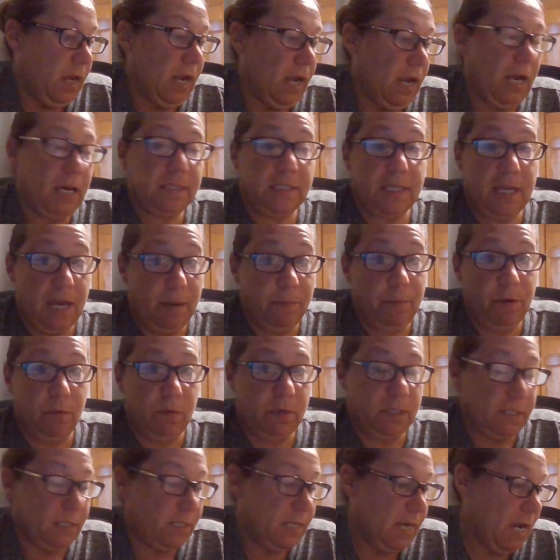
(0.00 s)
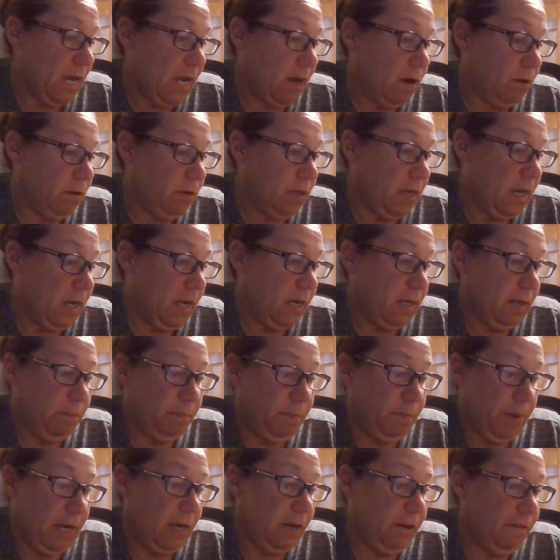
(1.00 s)
as Emma was down and
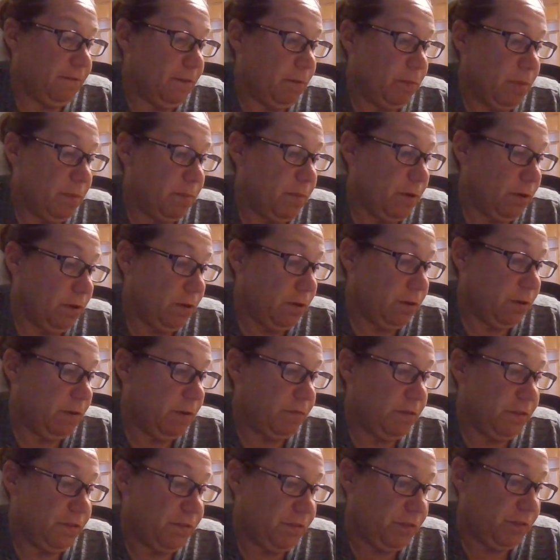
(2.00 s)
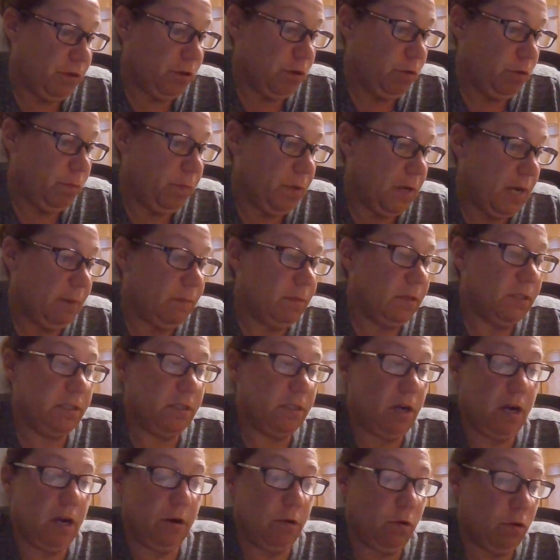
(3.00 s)
in pain from the burn of the soup,
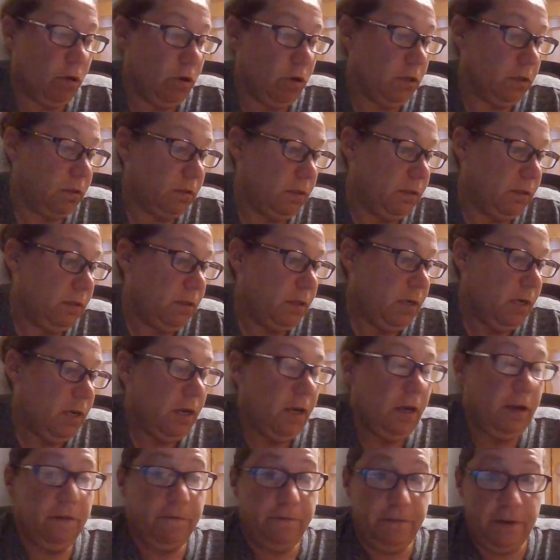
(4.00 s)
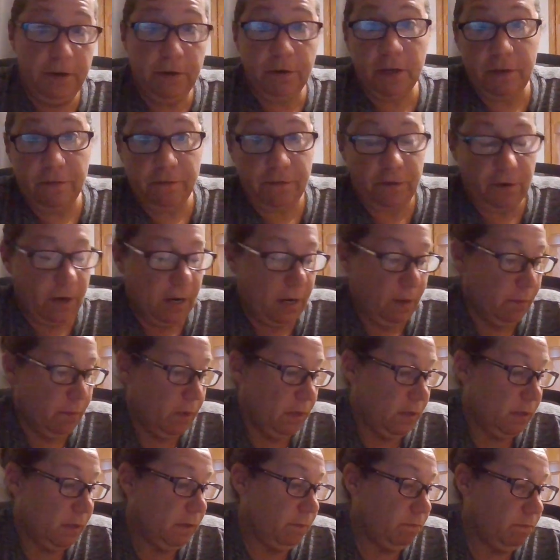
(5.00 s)
Emma's dog Horton, fearing for
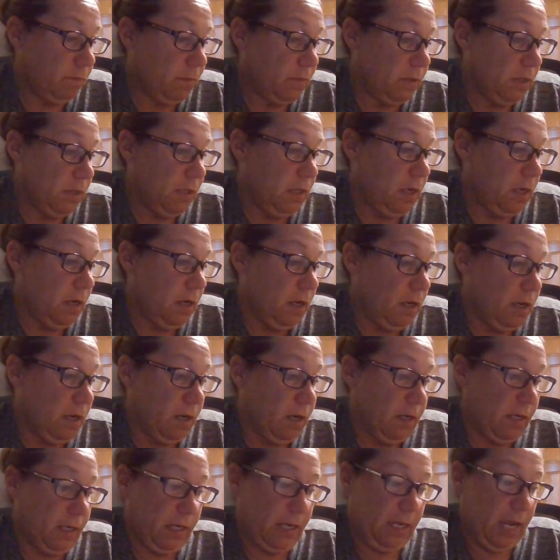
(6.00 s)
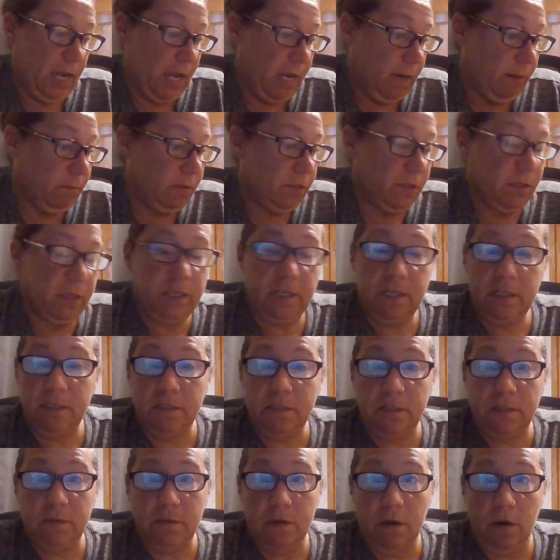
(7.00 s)
Emma, came to
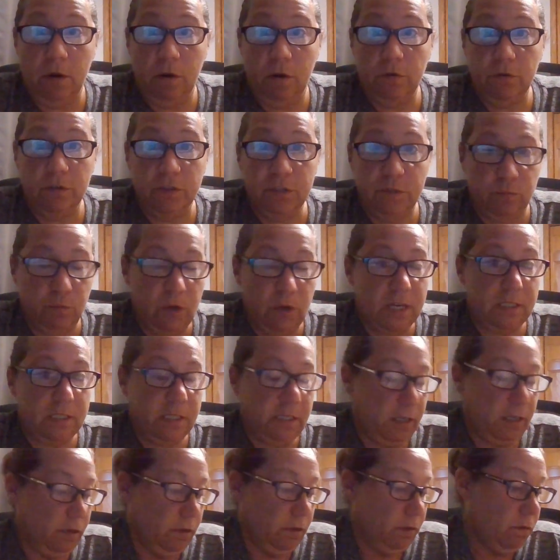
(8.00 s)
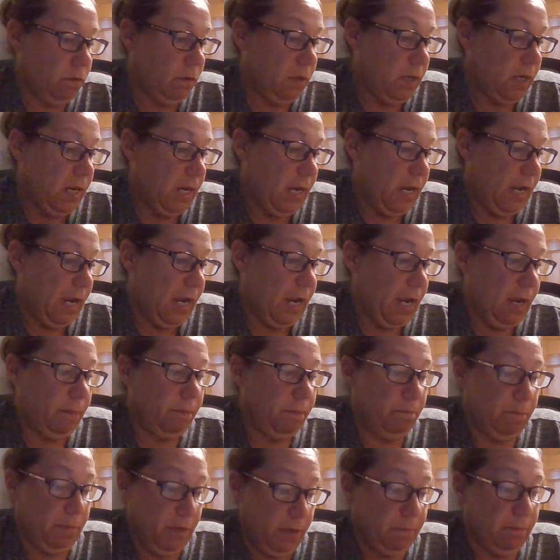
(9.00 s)
his owner's rescue
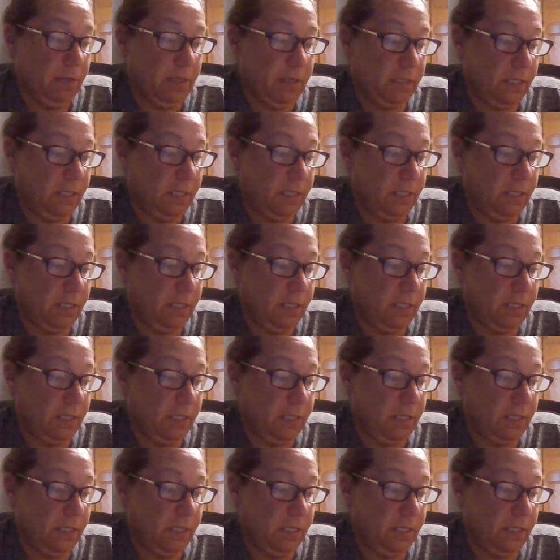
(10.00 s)
and bit